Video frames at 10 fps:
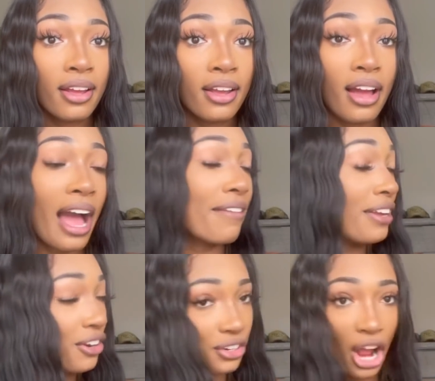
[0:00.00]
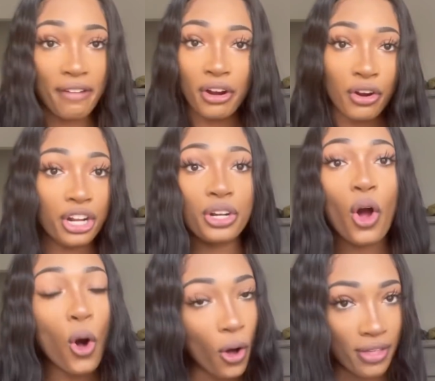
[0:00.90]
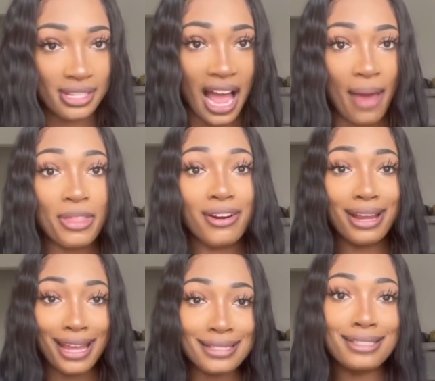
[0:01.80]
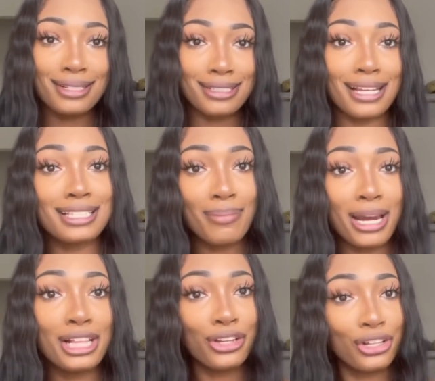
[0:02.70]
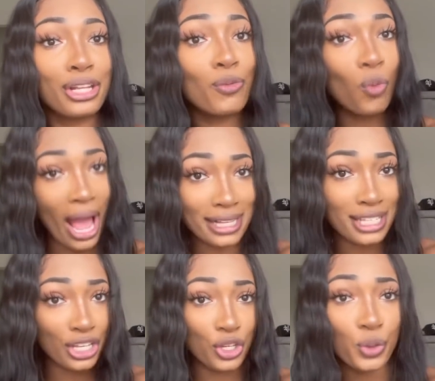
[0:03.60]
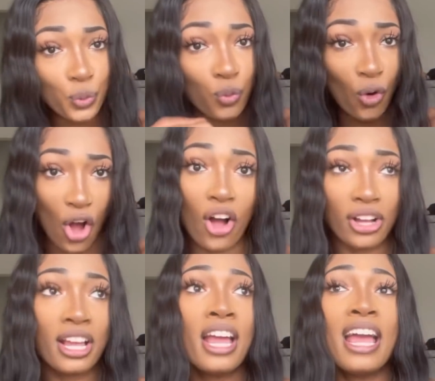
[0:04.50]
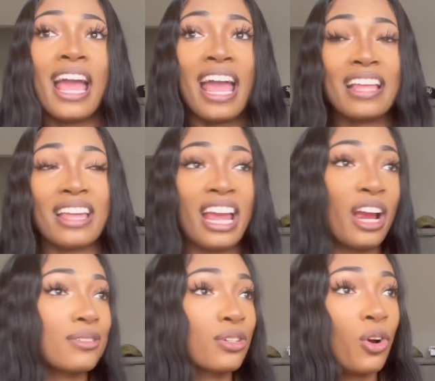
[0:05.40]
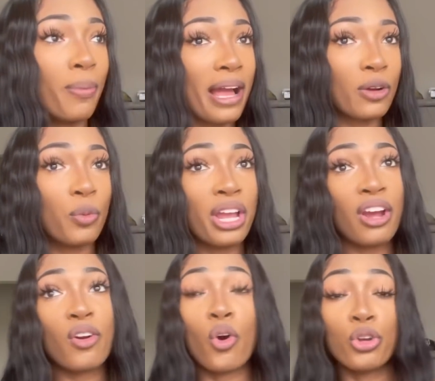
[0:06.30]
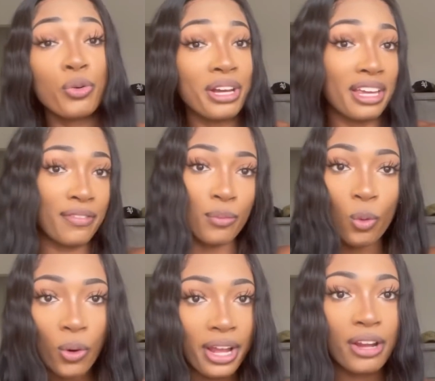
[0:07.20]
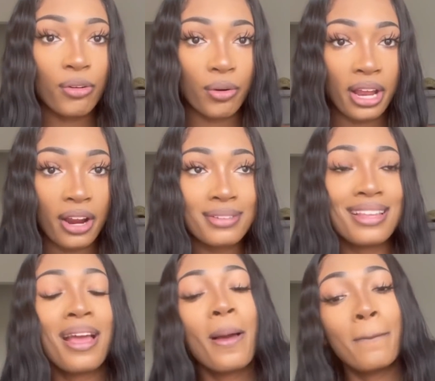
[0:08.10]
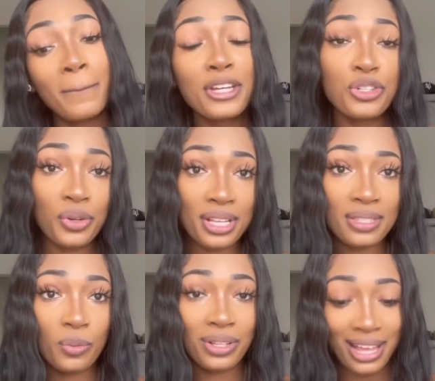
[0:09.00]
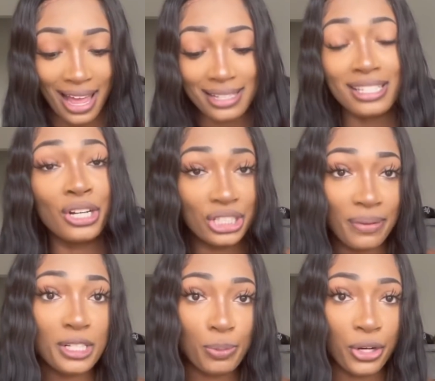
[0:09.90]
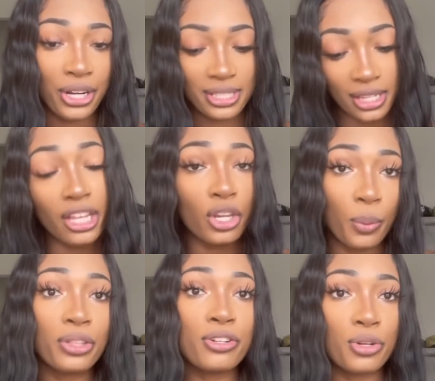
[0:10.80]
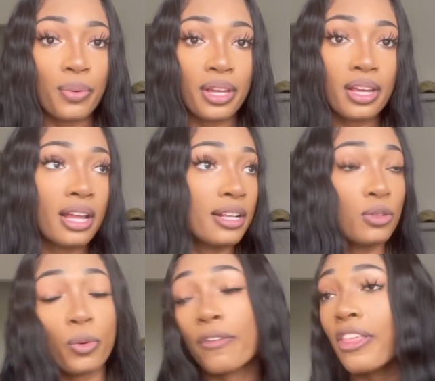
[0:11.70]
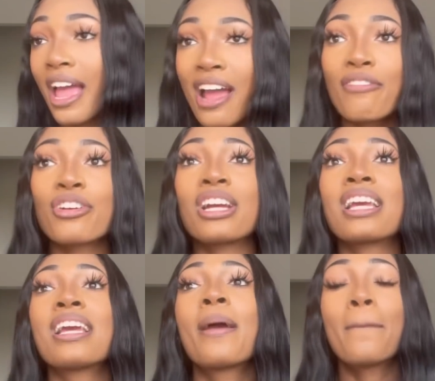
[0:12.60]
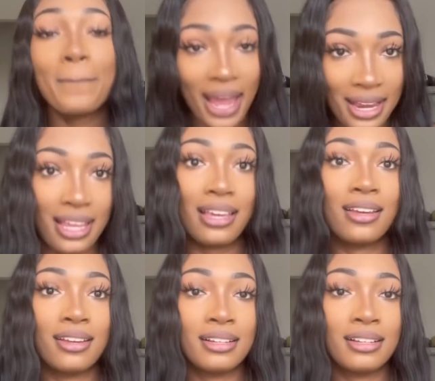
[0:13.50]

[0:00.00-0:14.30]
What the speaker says: I've heard it all the time. There is a such thing as somebody literally waxing you wrong. And the hairs will grow back weird, or you'll get even more ingrown hairs. Make sure you get someone that has years of experience and they know what they're doing, and it's worth every penny.